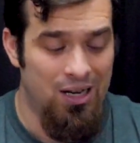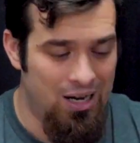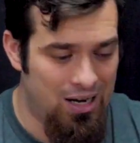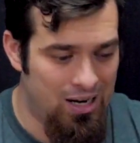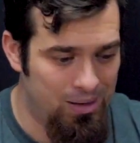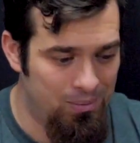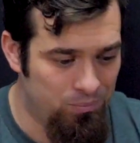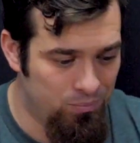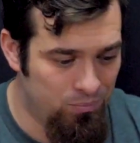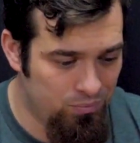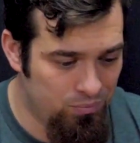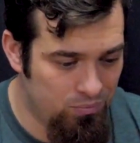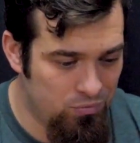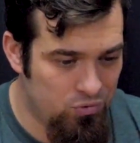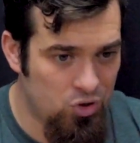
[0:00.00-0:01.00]
Uh,
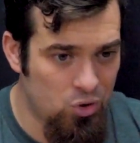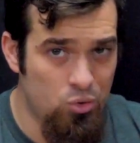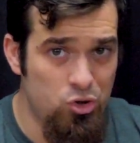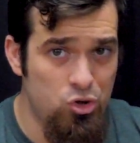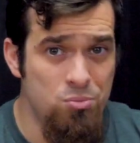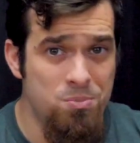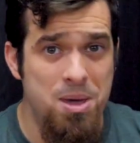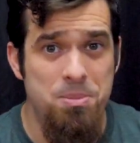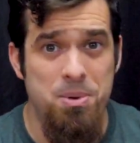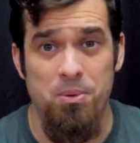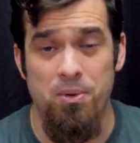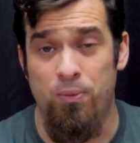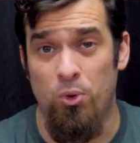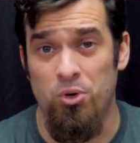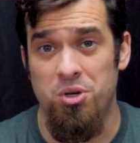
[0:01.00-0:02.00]
so you may be
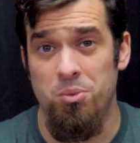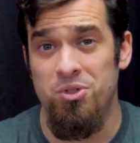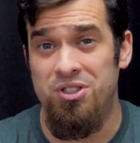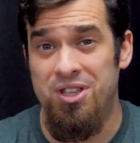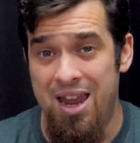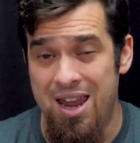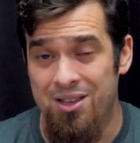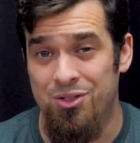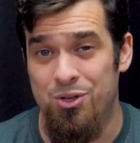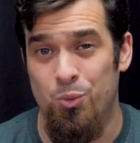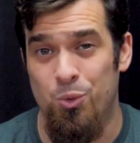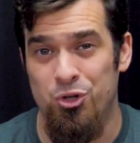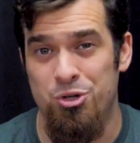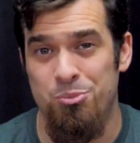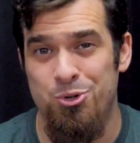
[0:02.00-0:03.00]
able to force someone's hand to
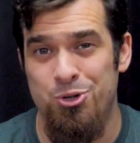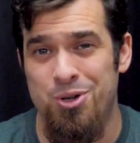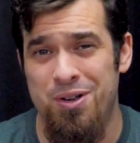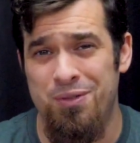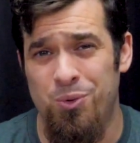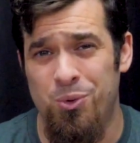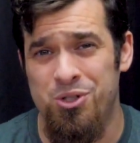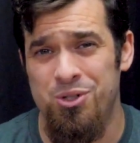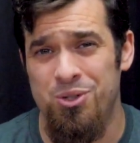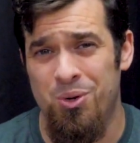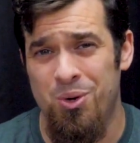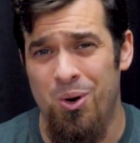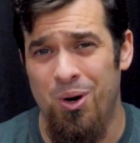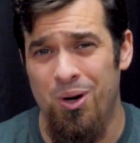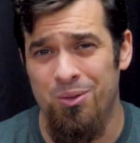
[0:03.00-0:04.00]
worship, but you're not forcing their
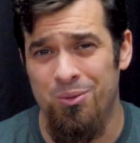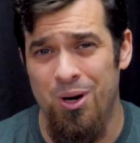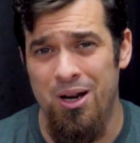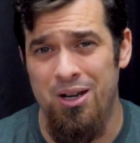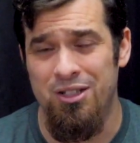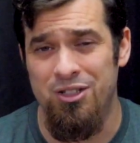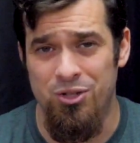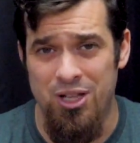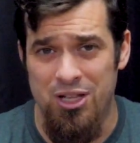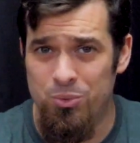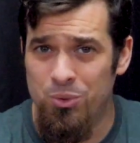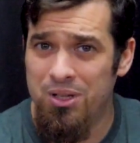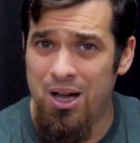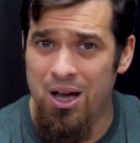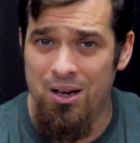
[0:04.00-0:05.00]
heart, right? And so that's
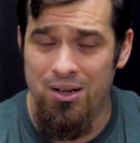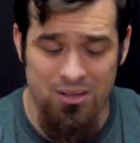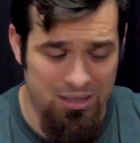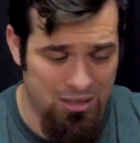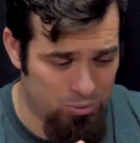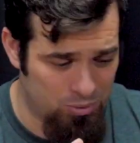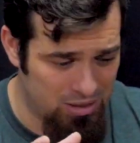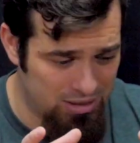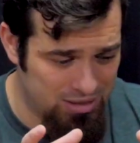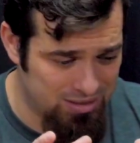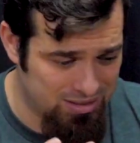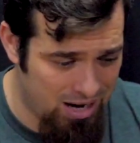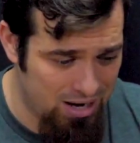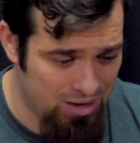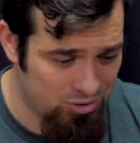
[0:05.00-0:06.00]
what God that's what God
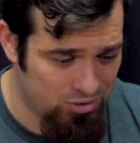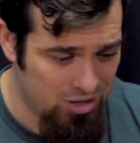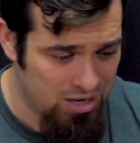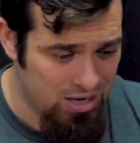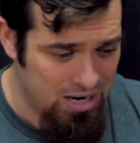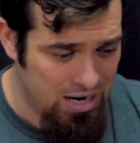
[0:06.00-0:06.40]
desires.